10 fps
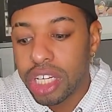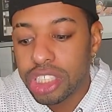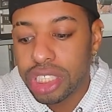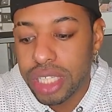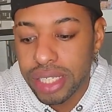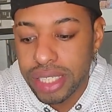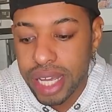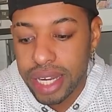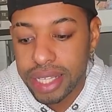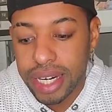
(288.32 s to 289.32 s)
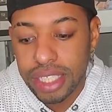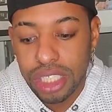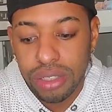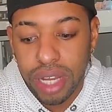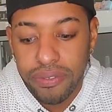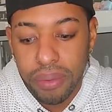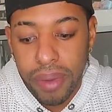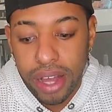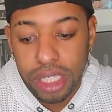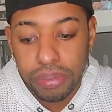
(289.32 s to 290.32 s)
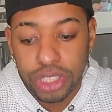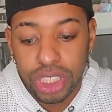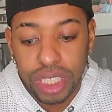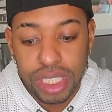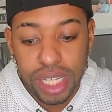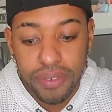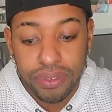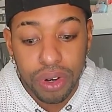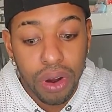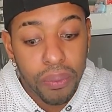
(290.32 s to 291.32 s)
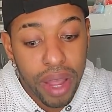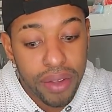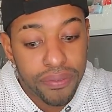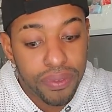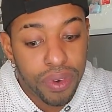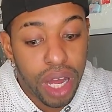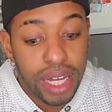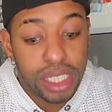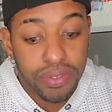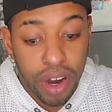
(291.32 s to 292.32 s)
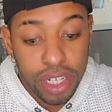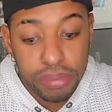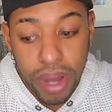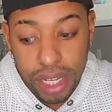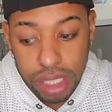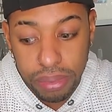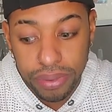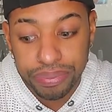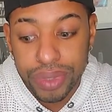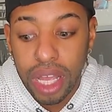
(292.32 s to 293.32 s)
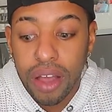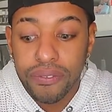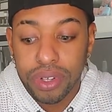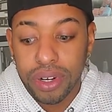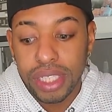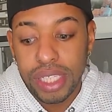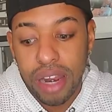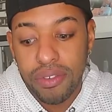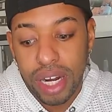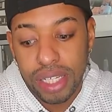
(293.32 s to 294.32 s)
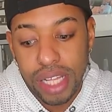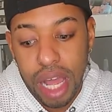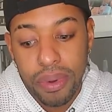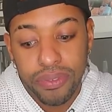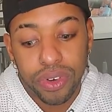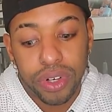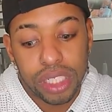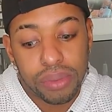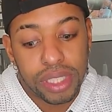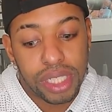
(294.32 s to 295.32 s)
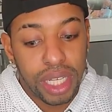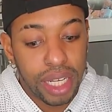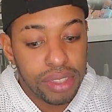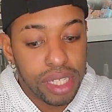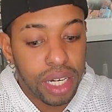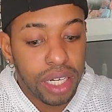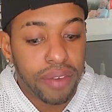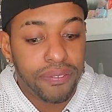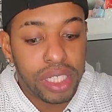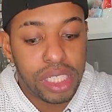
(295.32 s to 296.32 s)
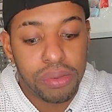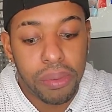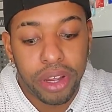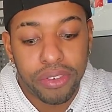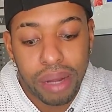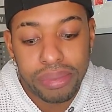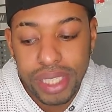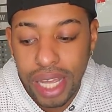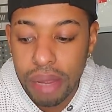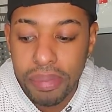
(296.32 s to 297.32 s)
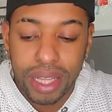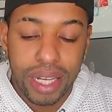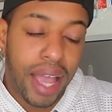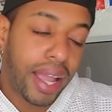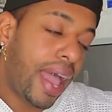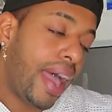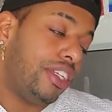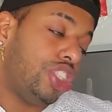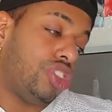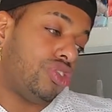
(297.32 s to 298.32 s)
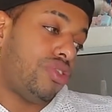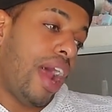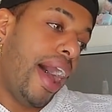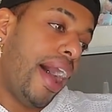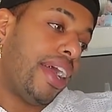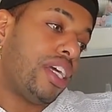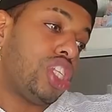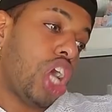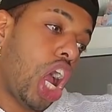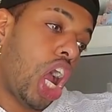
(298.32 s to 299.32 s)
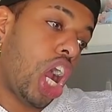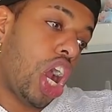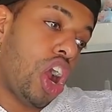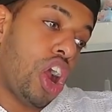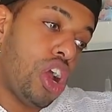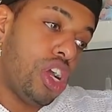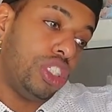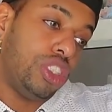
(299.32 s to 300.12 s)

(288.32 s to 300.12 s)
She tells Danny that it's too late for Miles, but she needs to get Flora away as far as possible. Flora and Danny run outside, but Flora doesn't want to leave. Suddenly, a faceless woman grabs Danny by the neck and drags her.